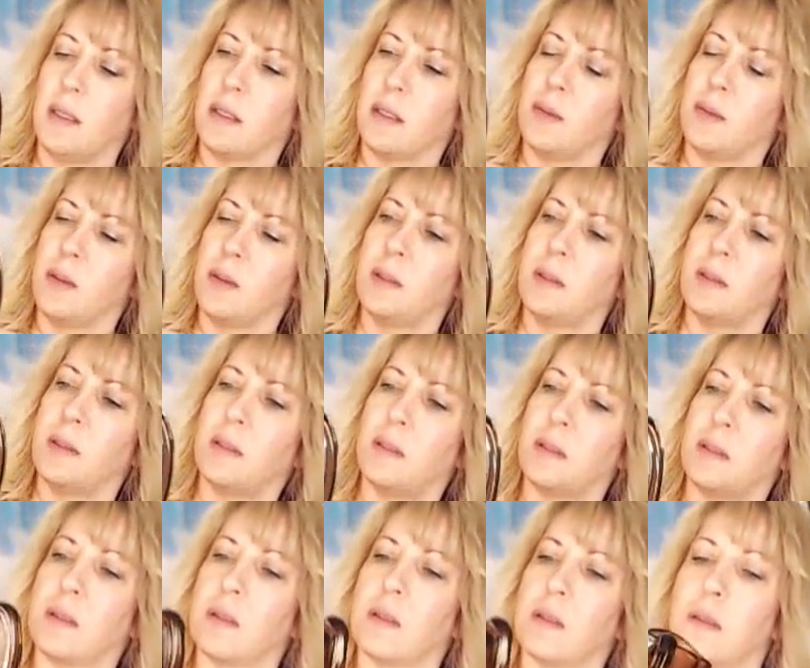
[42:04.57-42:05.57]
This
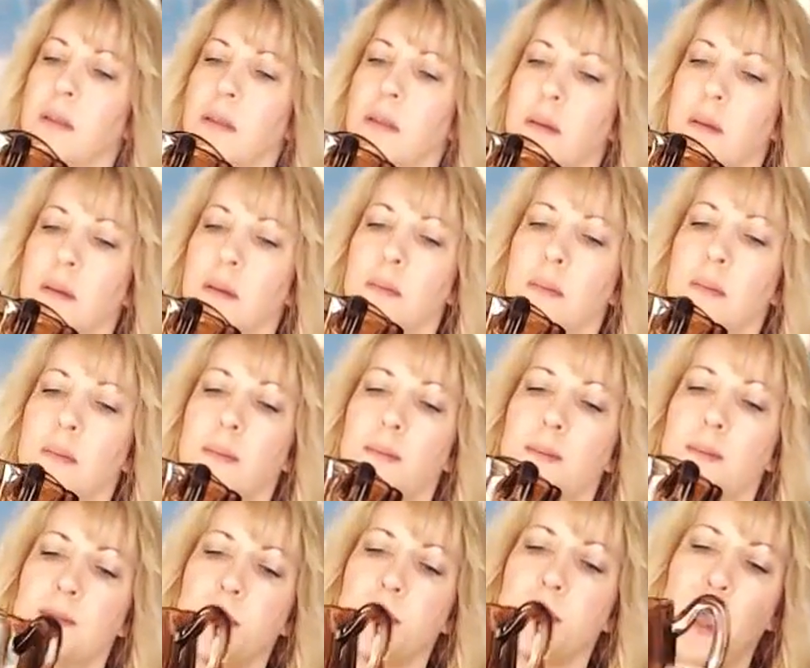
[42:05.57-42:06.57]
one's
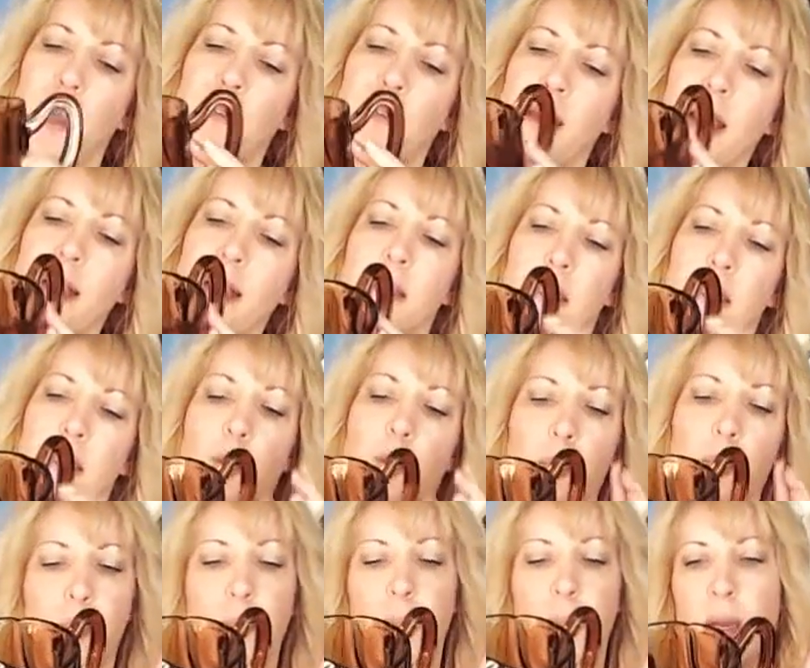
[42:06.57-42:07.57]
I think this
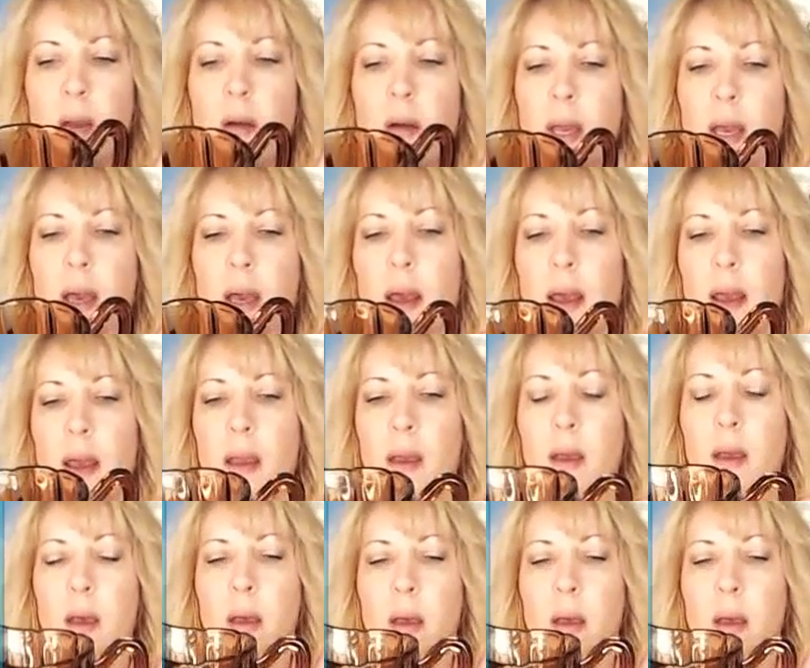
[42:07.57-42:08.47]
one would be okay.